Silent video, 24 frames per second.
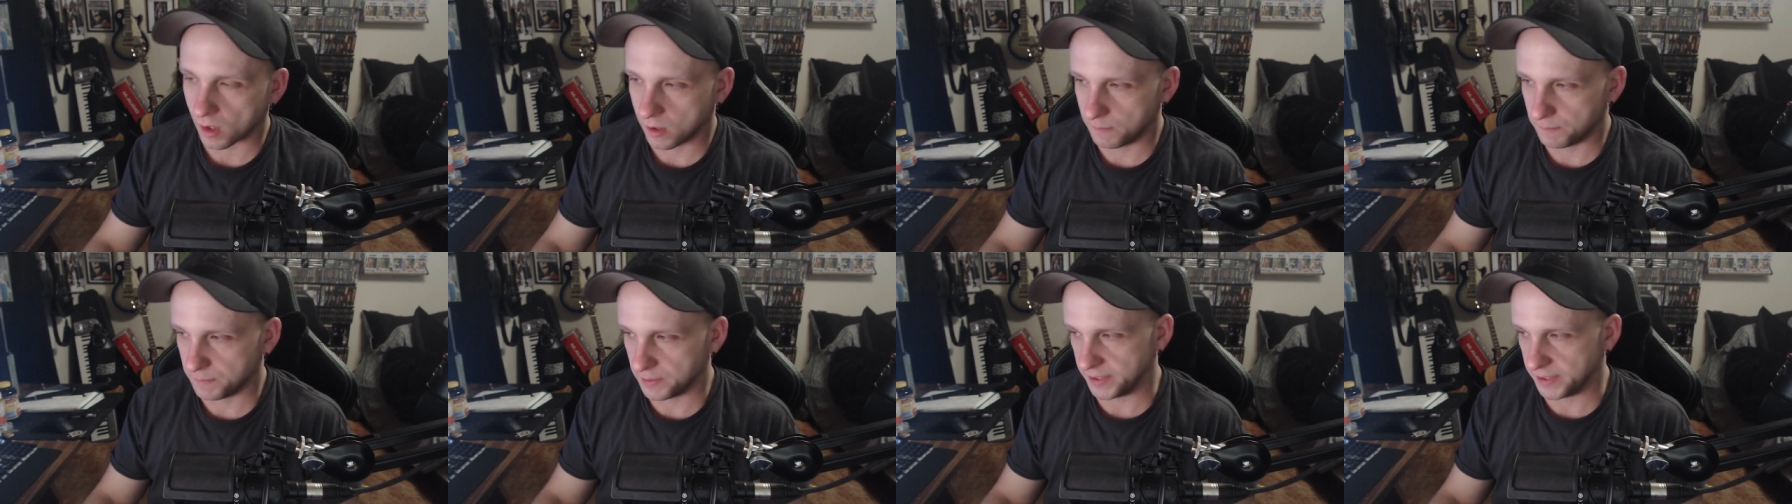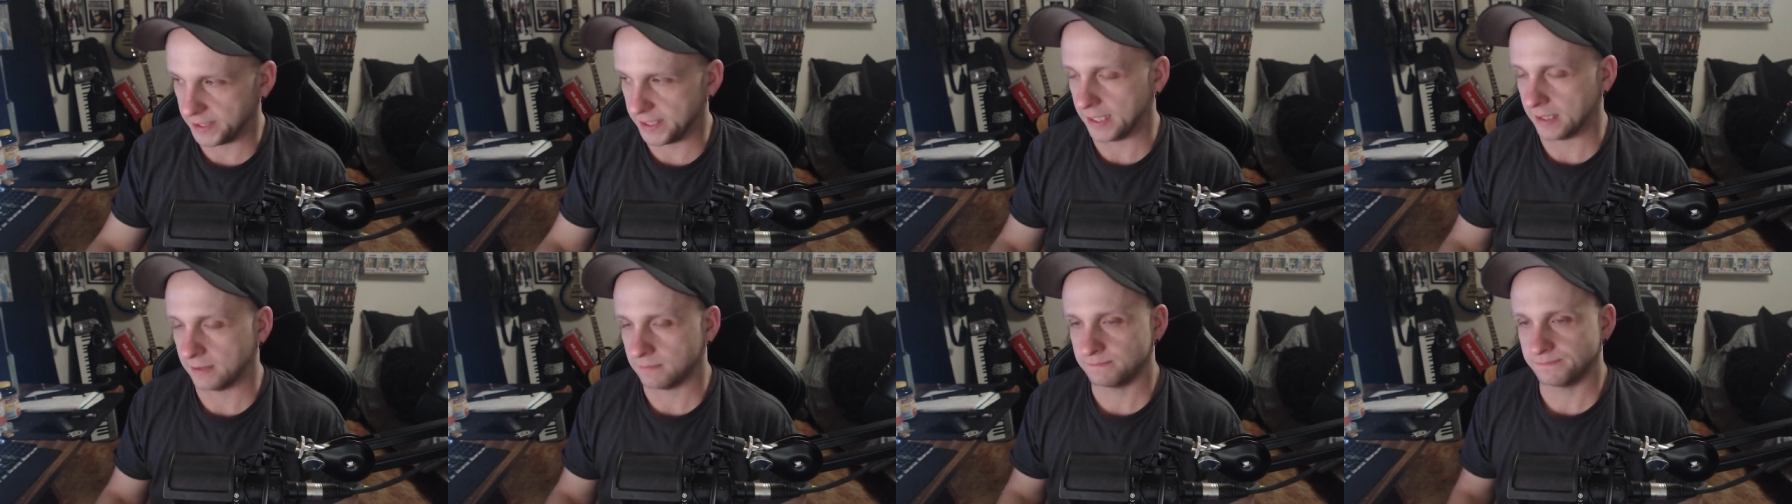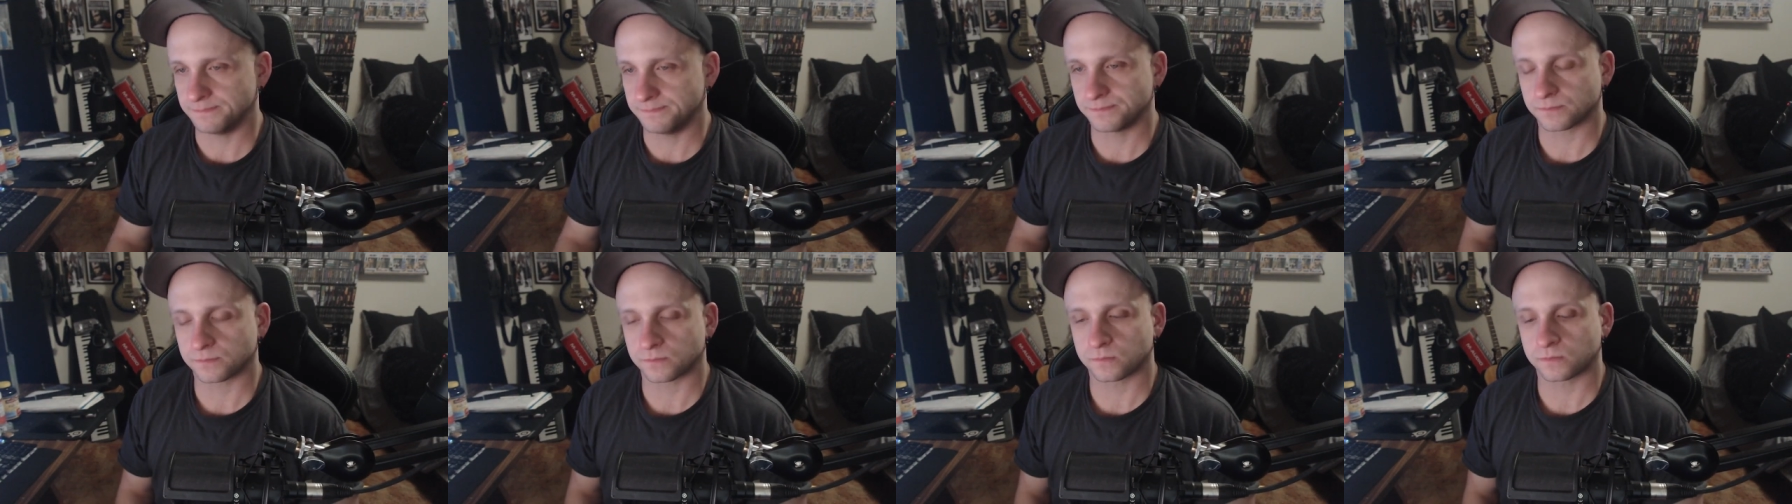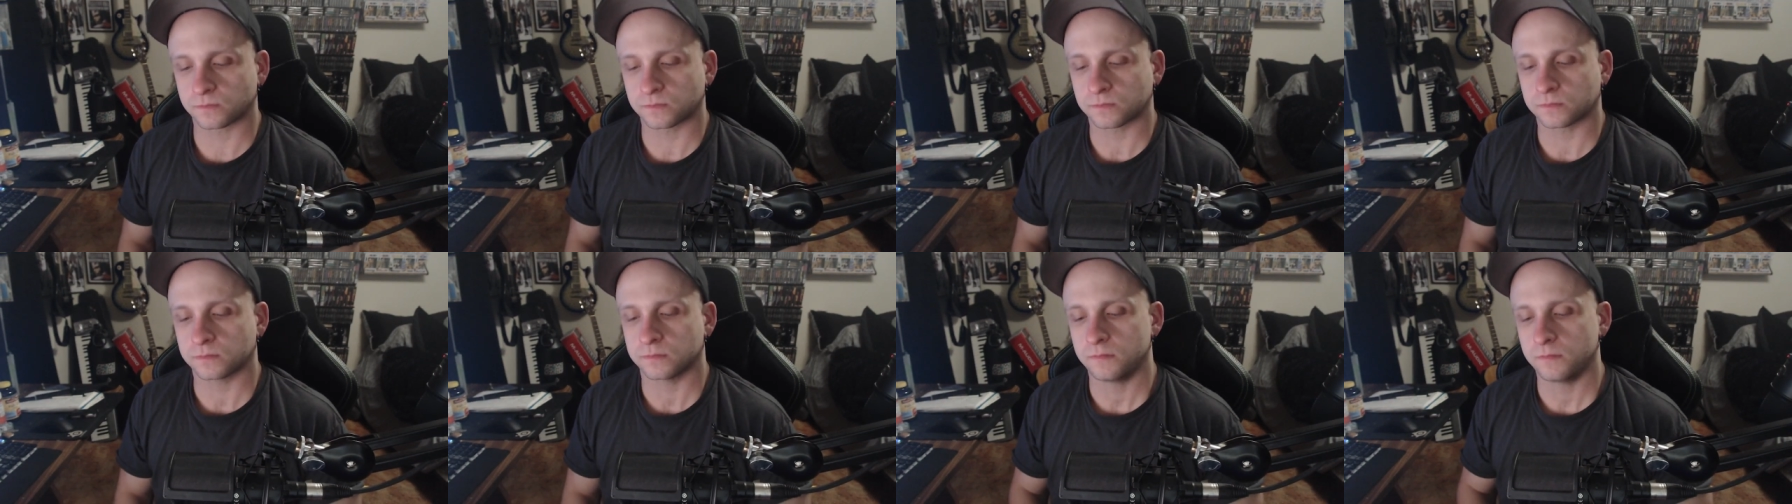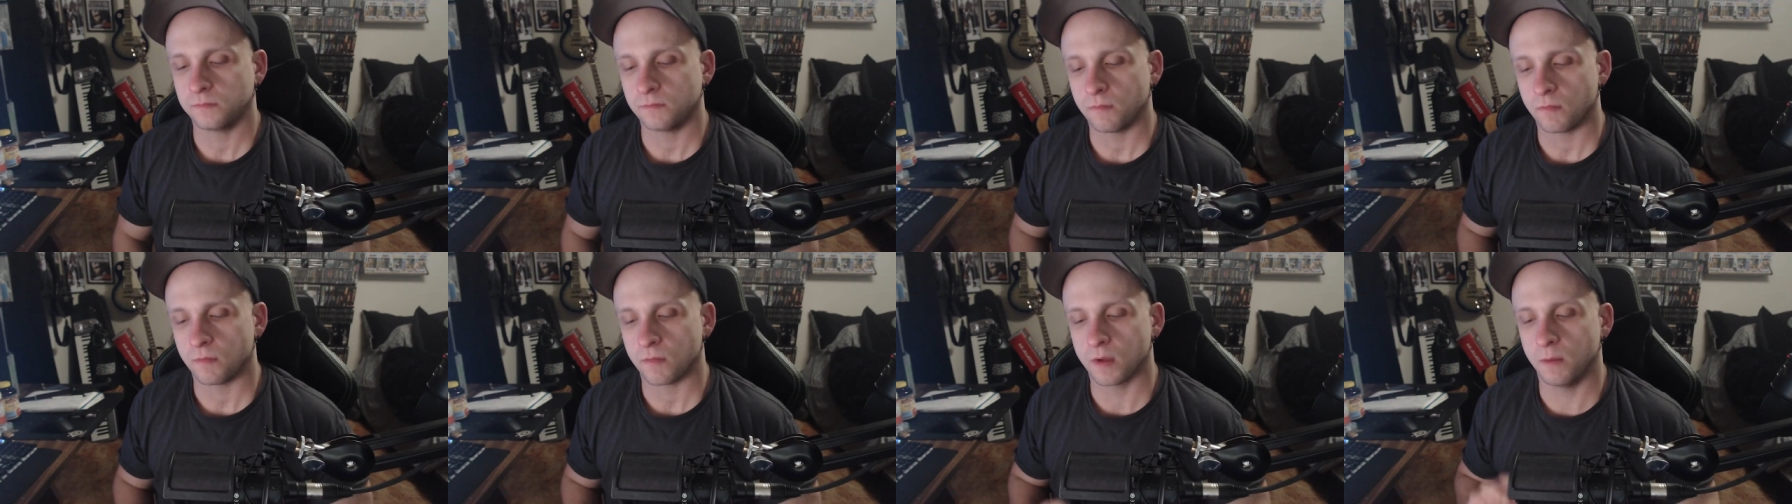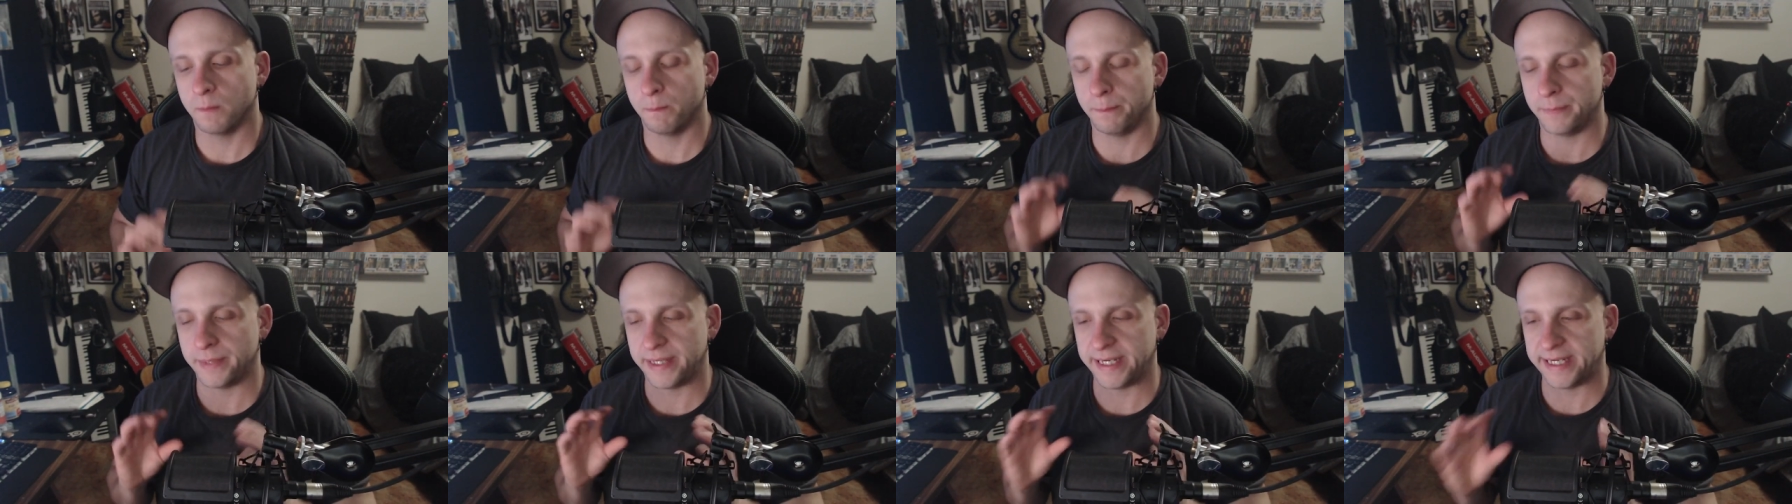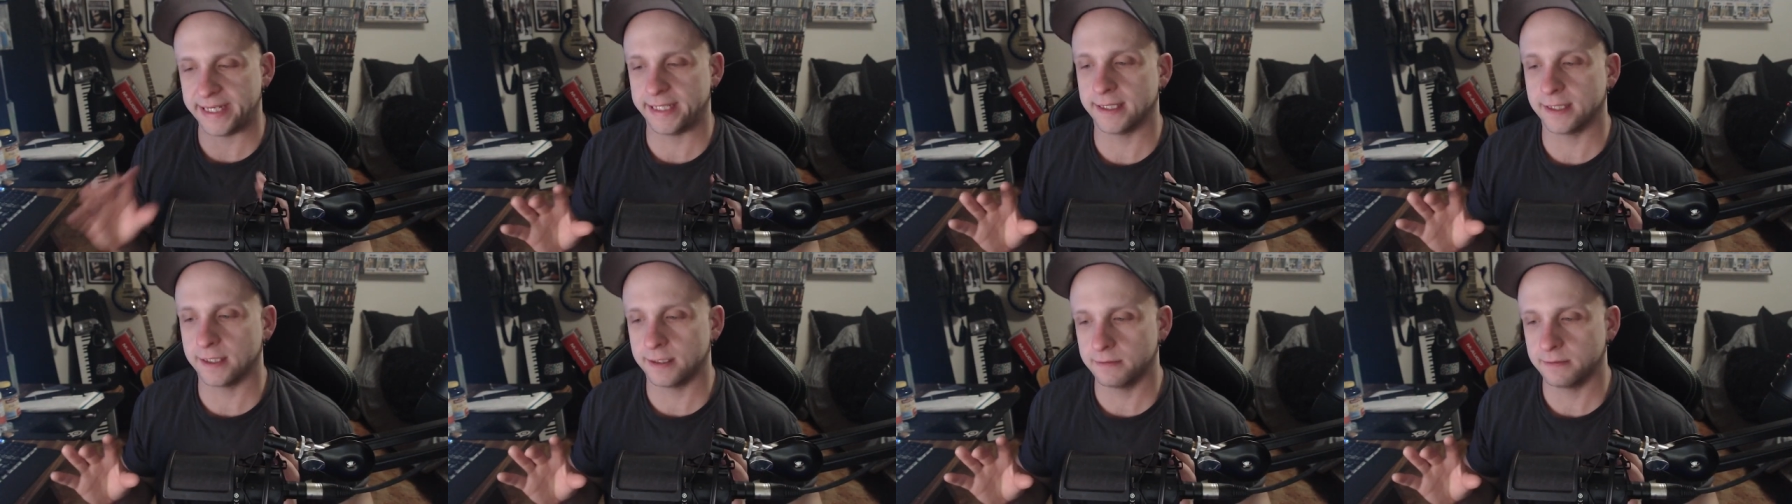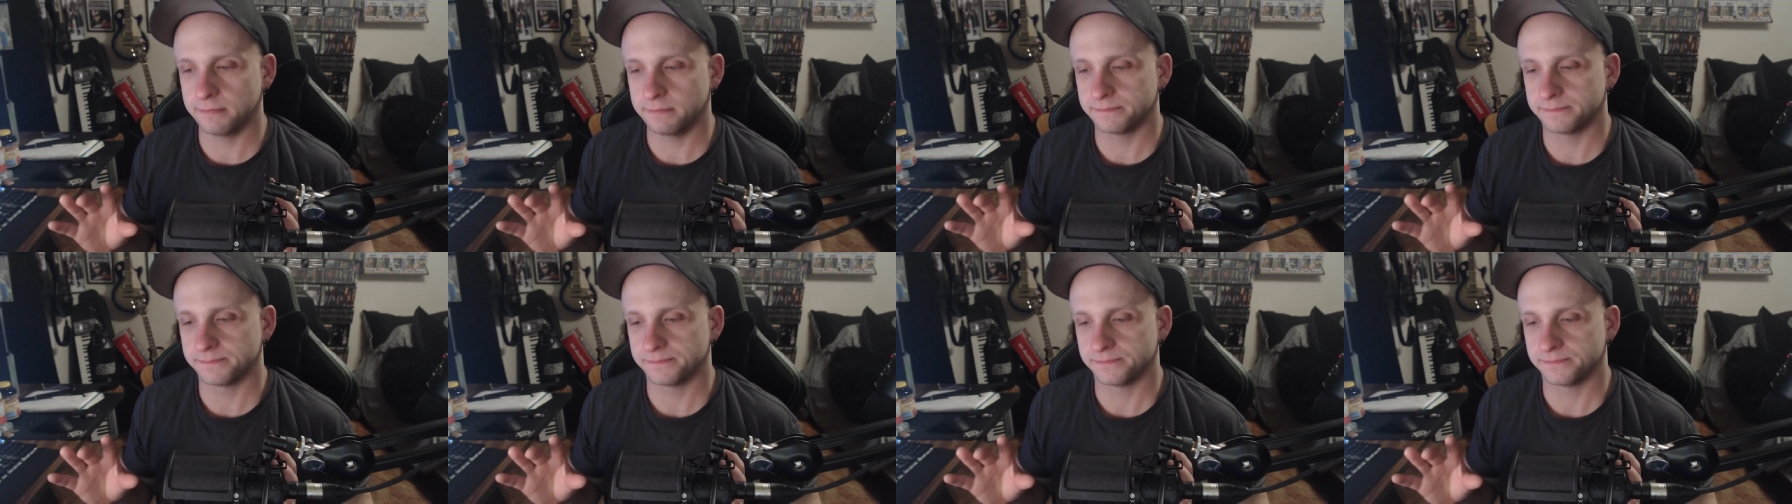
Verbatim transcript: But yeah, media,